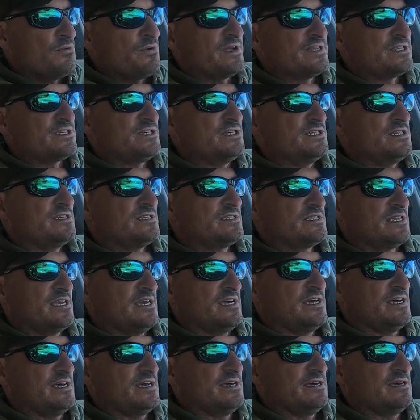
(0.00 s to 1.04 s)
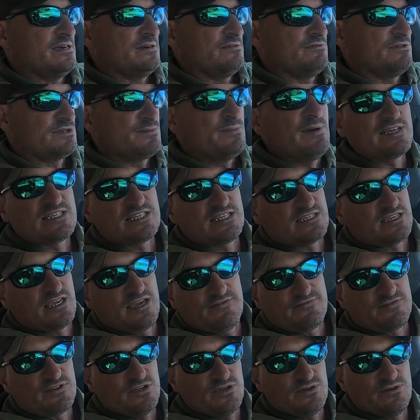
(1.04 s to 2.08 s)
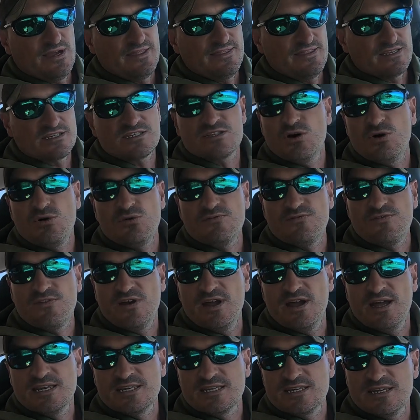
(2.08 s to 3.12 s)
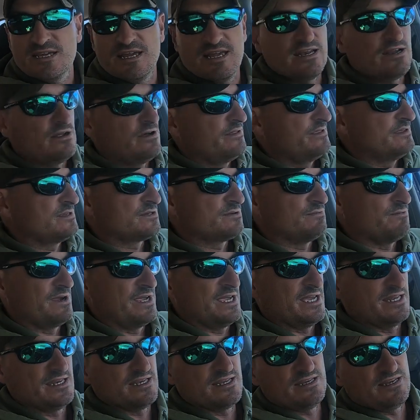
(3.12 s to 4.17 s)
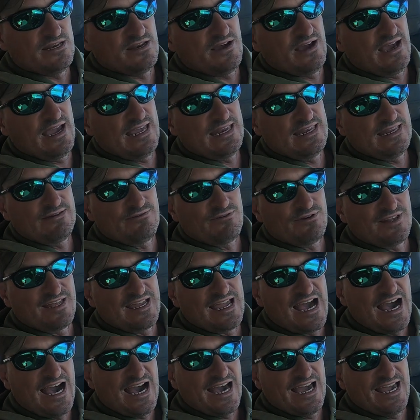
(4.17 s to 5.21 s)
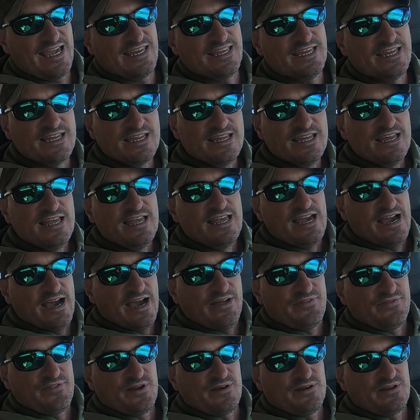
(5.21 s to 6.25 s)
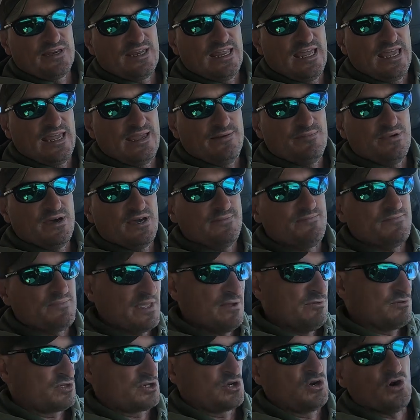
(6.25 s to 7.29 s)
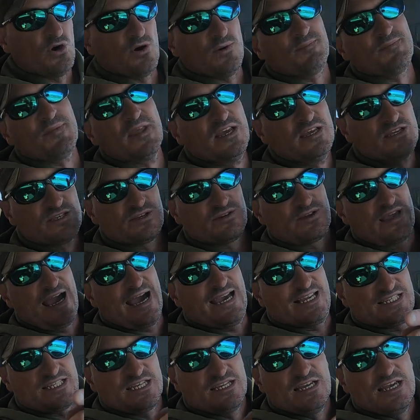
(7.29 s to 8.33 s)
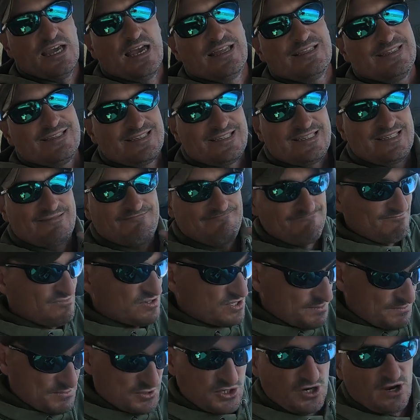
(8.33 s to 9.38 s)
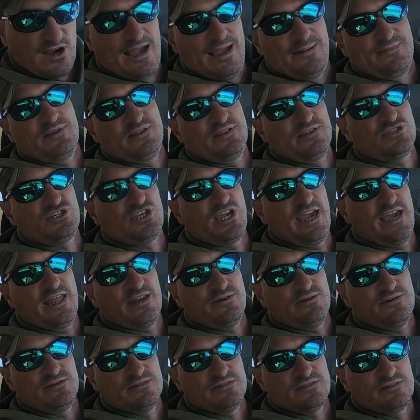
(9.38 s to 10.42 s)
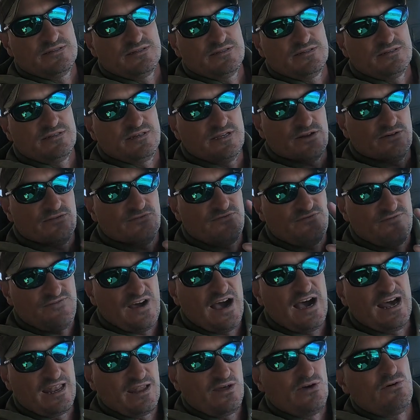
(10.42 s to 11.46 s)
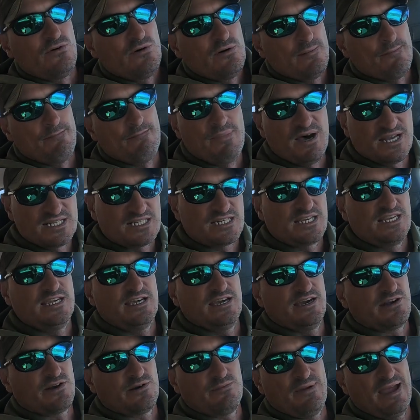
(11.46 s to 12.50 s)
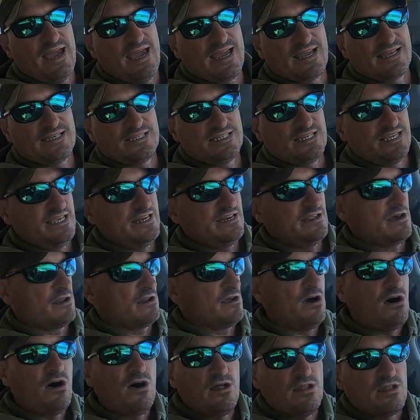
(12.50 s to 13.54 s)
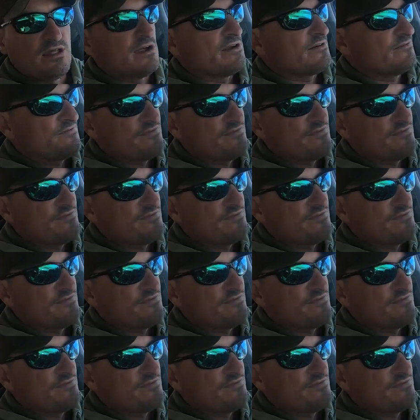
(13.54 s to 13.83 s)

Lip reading: which makes it tough too. And this cold front and all this wind, you know, I had to really hide out there today, but it was cool. So guys, subscribe to the channel, you know, follow Musky Hunter Magazine on all